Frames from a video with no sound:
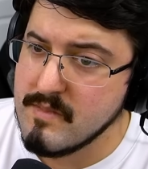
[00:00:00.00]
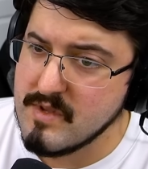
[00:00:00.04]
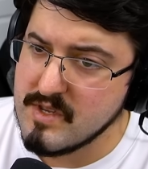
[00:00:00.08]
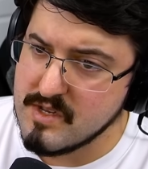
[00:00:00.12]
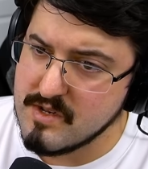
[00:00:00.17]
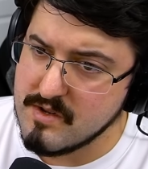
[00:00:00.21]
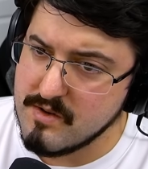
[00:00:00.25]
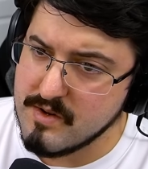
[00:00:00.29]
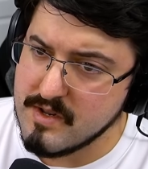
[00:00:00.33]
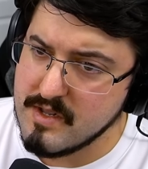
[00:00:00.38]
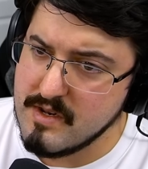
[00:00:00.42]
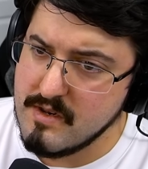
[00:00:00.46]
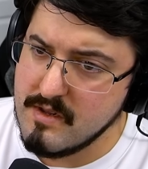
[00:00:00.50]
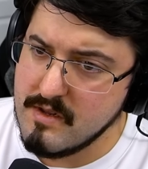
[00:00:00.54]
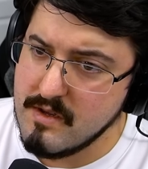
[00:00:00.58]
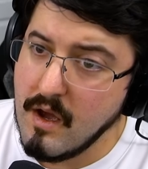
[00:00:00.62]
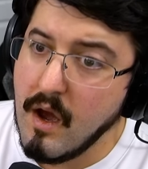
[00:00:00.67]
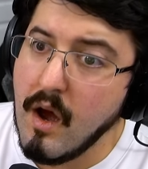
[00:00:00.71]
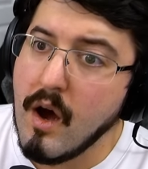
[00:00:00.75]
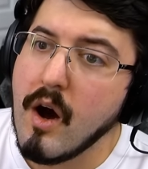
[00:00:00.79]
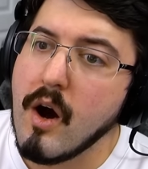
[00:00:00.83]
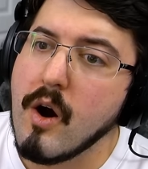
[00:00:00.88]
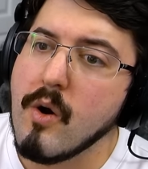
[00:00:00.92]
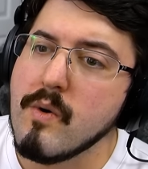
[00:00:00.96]
Snowdin?
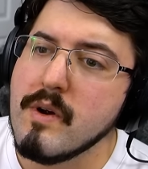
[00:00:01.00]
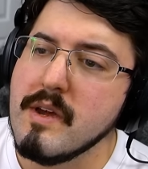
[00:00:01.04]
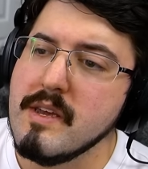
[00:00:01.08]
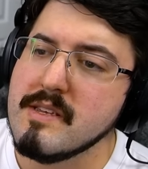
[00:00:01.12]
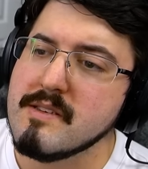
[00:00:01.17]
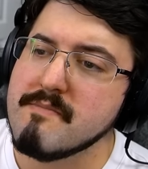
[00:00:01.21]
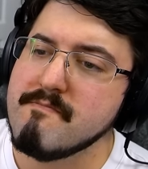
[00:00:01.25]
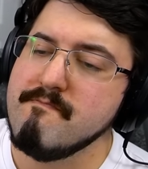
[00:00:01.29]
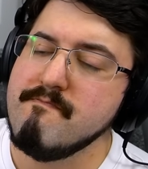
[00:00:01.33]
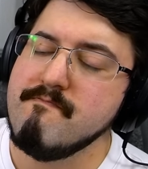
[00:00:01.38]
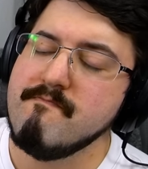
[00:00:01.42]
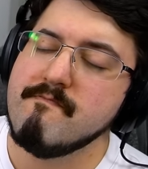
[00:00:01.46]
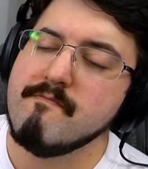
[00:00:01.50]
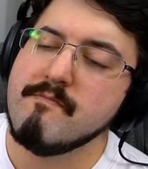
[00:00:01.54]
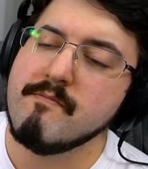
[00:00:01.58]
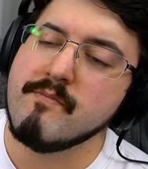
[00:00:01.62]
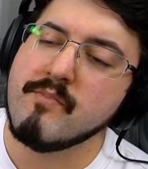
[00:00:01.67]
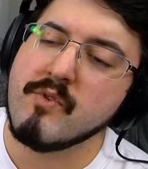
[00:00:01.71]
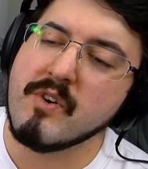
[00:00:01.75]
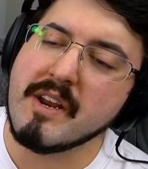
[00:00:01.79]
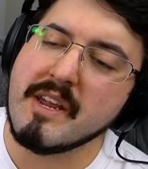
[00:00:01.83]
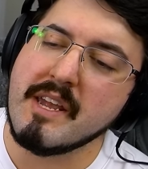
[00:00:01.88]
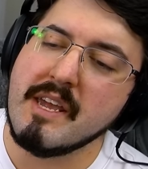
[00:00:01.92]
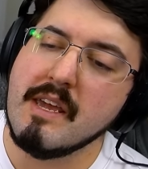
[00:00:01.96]
Oh, he's
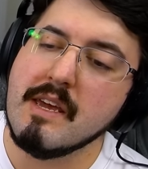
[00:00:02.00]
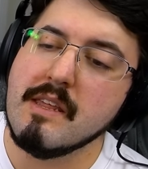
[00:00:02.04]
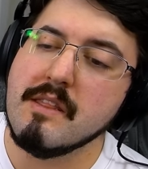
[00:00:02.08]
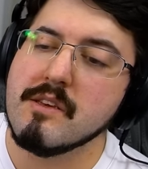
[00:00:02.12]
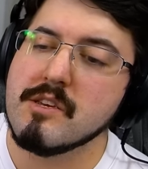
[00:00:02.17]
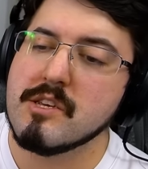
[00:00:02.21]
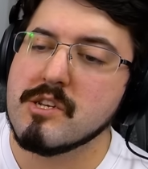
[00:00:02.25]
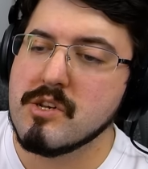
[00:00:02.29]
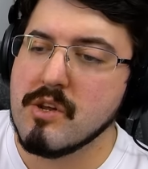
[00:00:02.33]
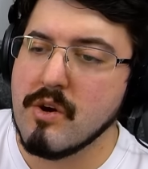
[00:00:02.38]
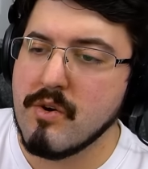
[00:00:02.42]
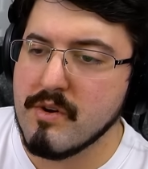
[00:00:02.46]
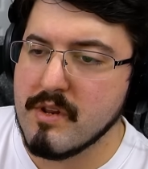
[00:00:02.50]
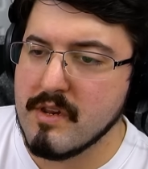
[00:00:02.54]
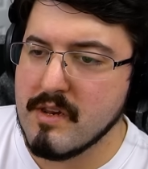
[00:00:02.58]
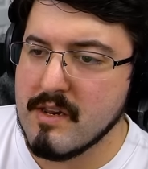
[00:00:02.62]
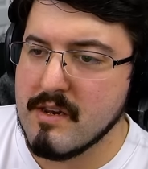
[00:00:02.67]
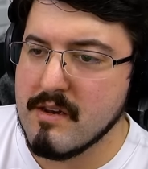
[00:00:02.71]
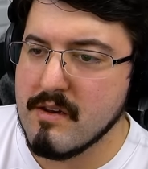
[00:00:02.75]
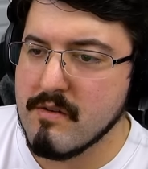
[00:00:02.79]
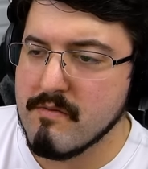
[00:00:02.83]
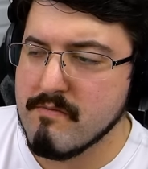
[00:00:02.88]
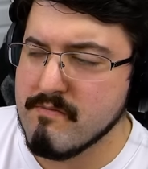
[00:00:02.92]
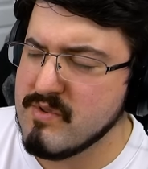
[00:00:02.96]
bringing in the Snowdin